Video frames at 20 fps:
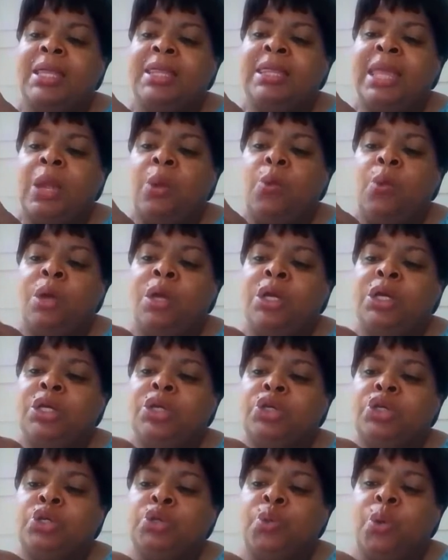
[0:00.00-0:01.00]
they want to
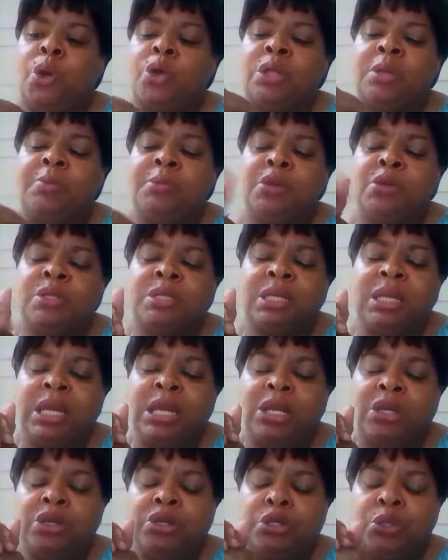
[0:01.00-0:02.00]
control the music
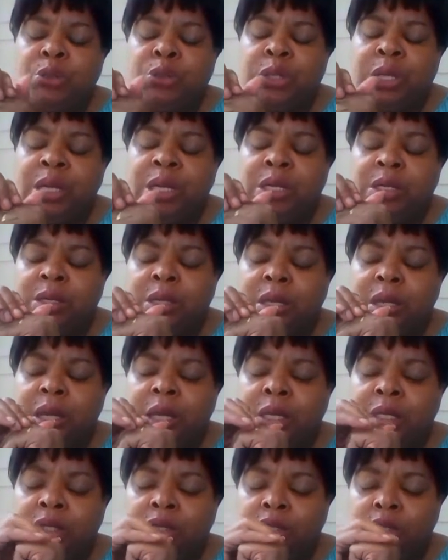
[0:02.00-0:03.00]

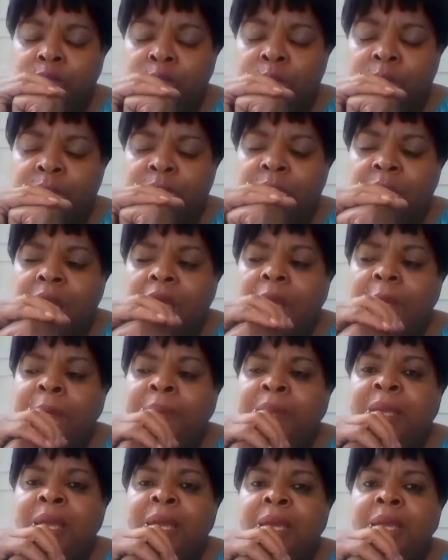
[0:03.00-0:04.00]
industry,
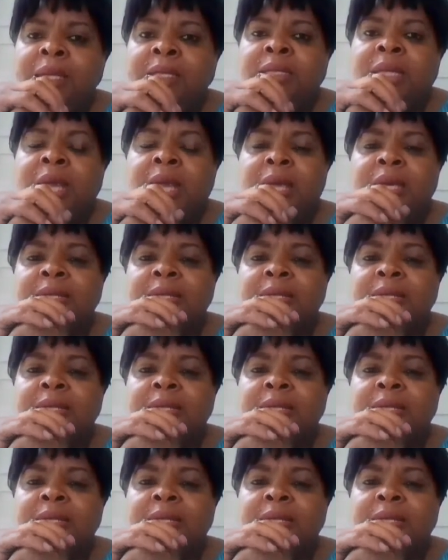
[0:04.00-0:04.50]
because